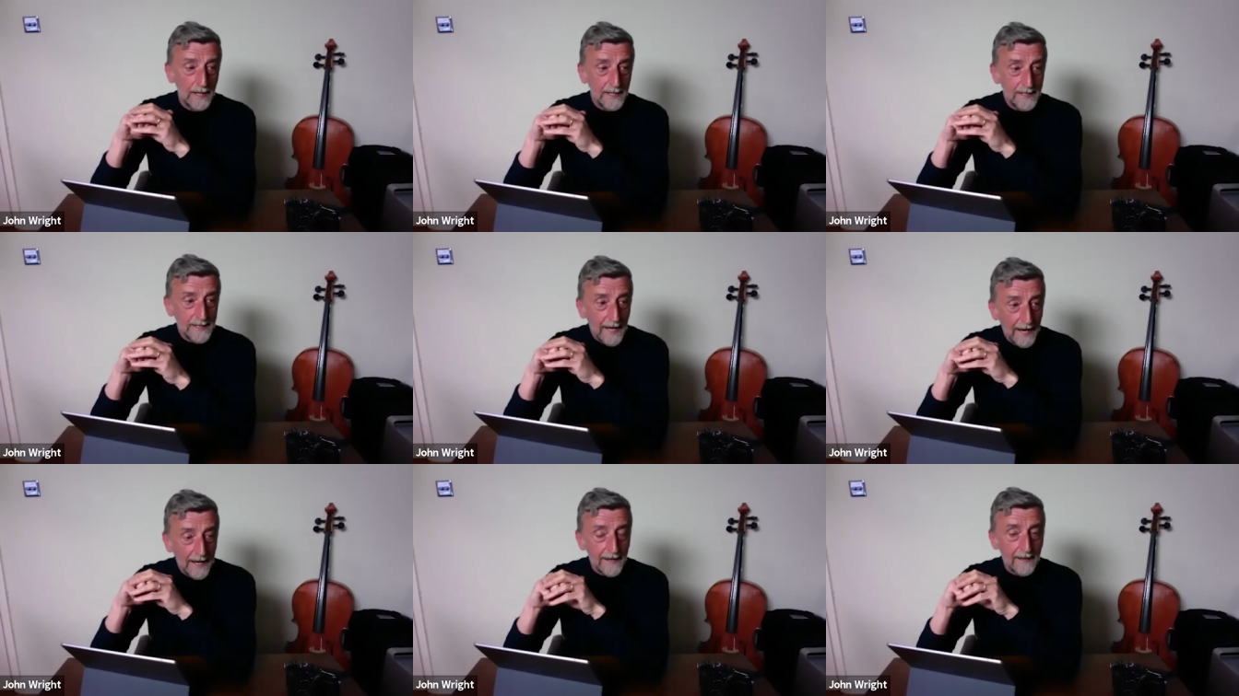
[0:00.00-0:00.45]

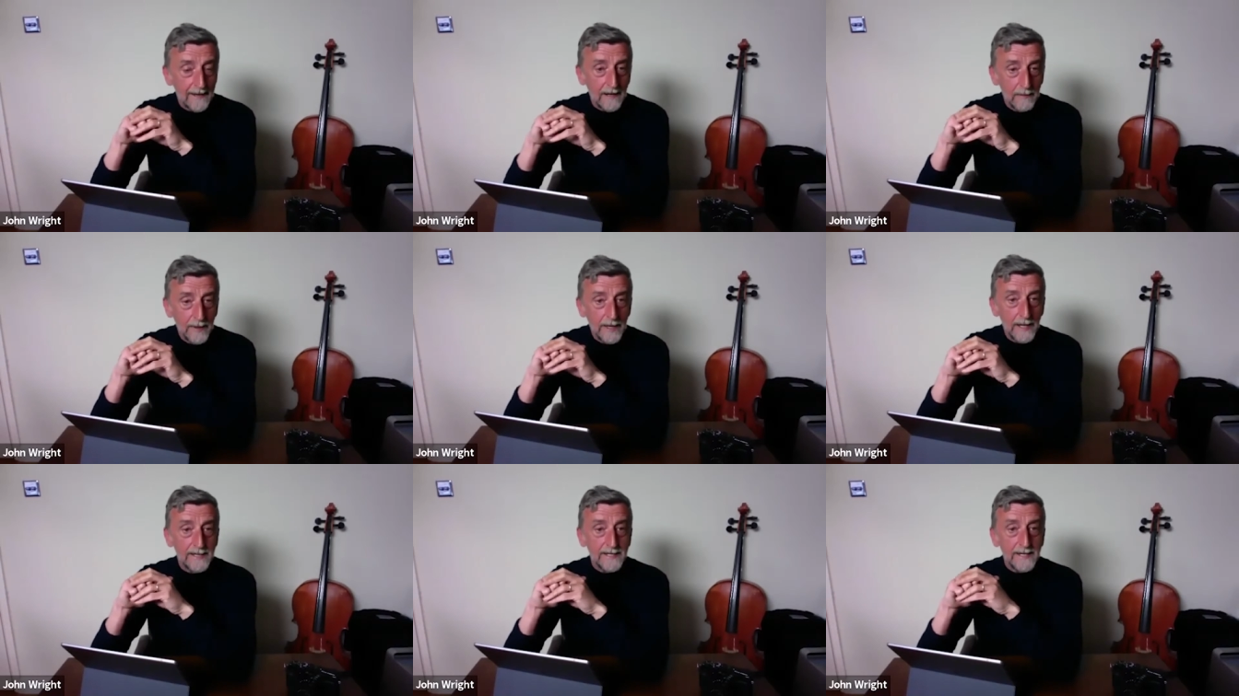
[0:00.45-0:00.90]
technical
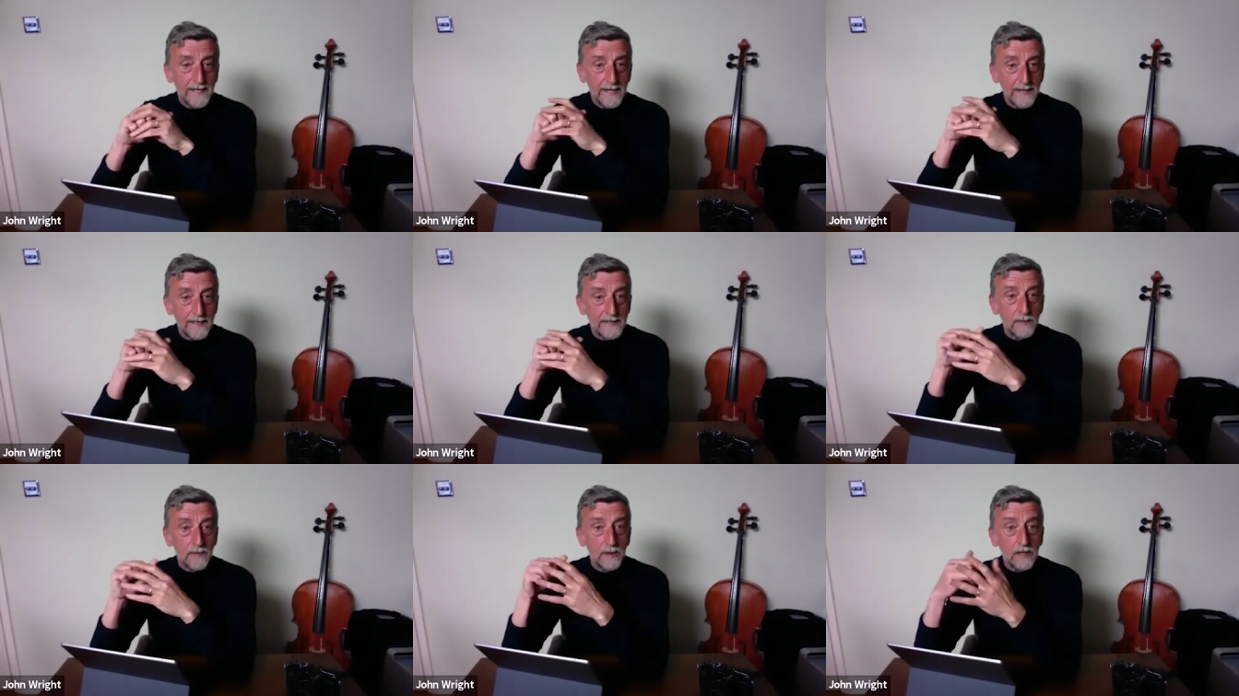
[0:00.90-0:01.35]
ability;
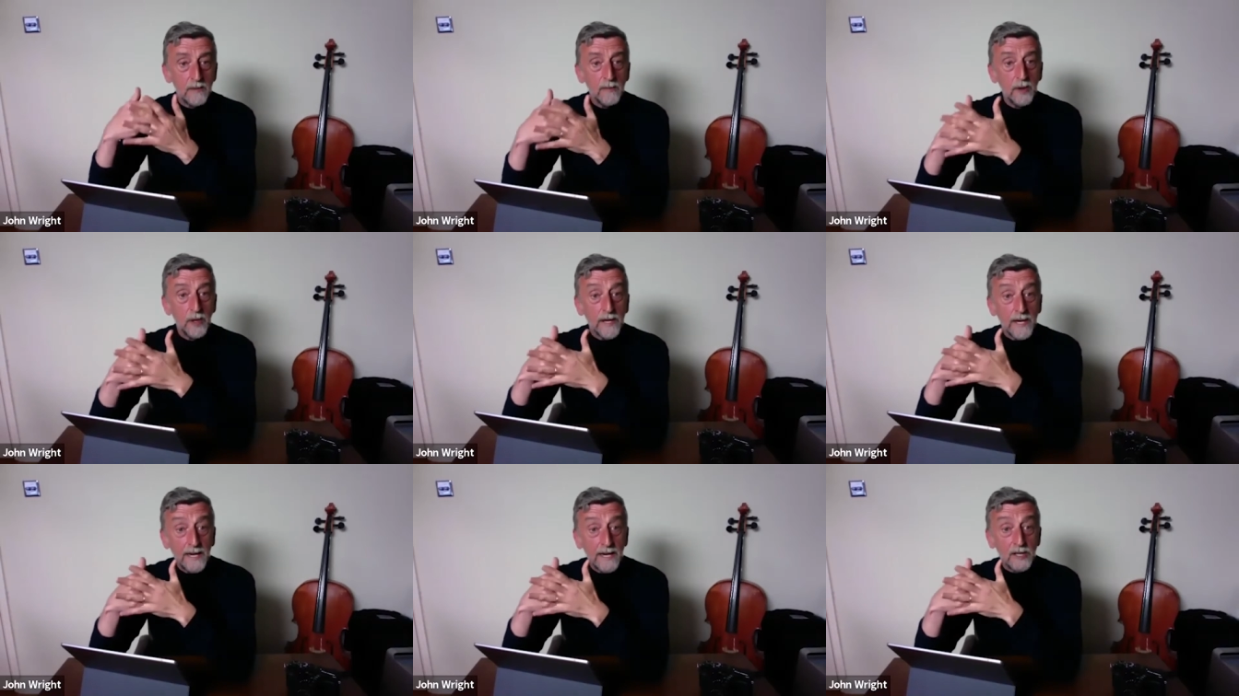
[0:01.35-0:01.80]
it's about
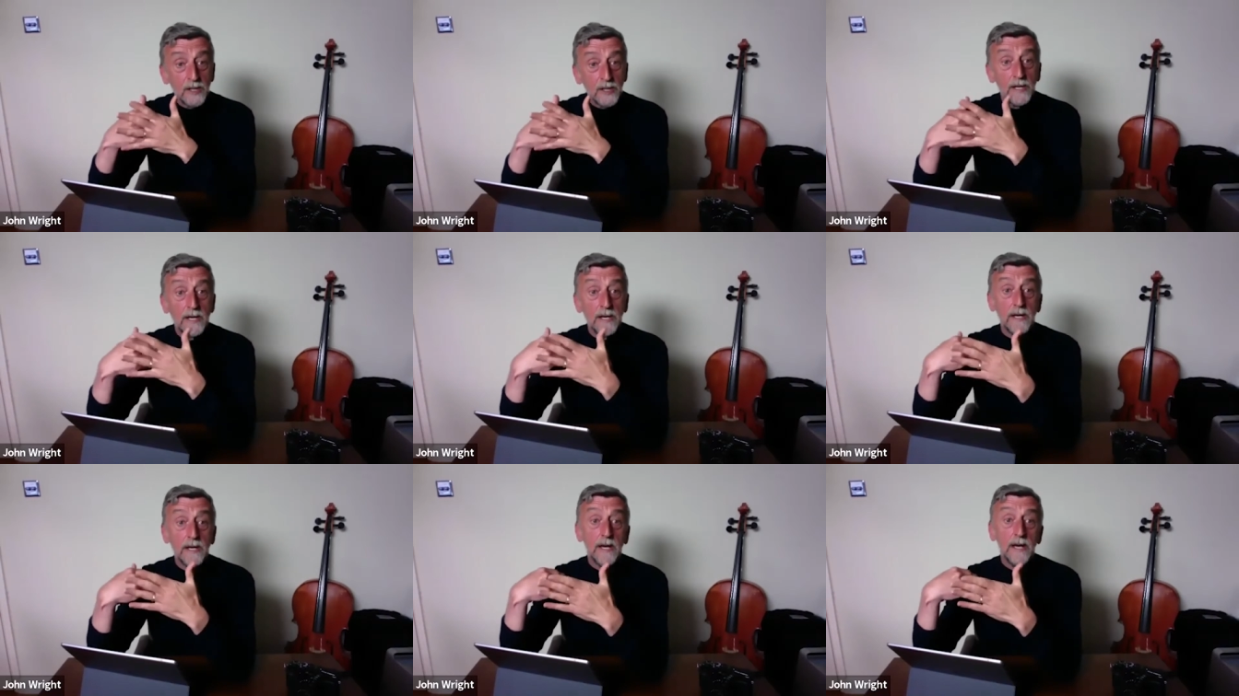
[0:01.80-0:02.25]

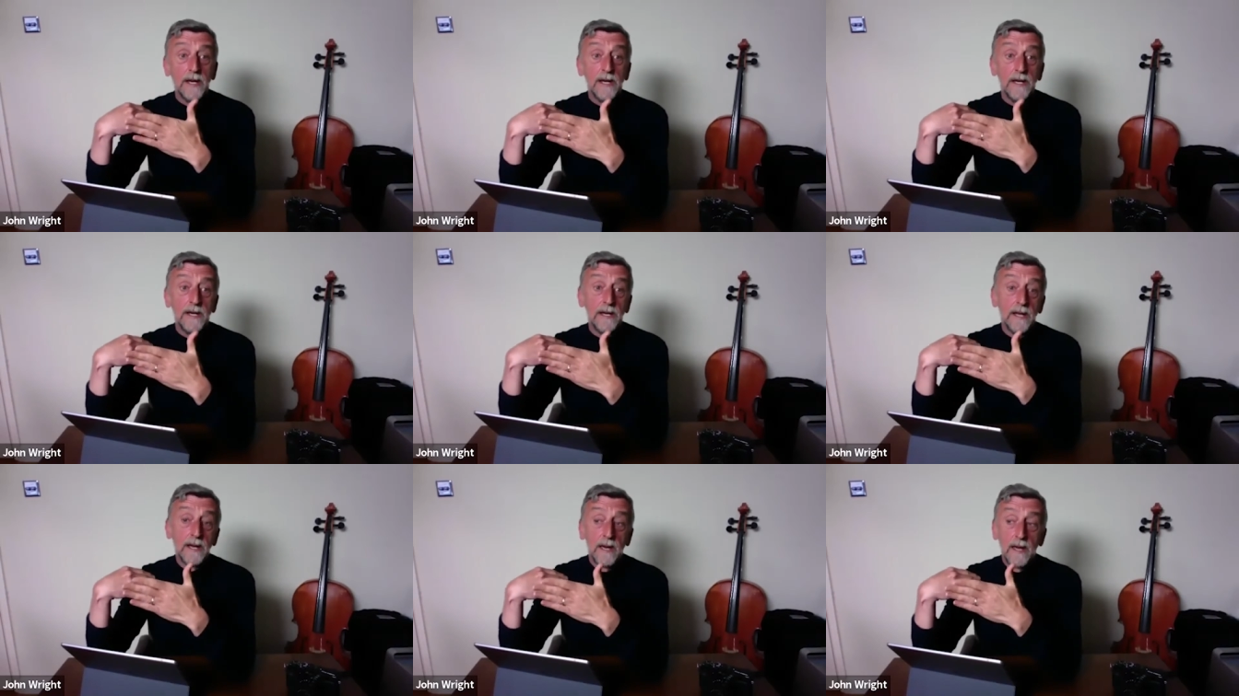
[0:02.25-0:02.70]
communication and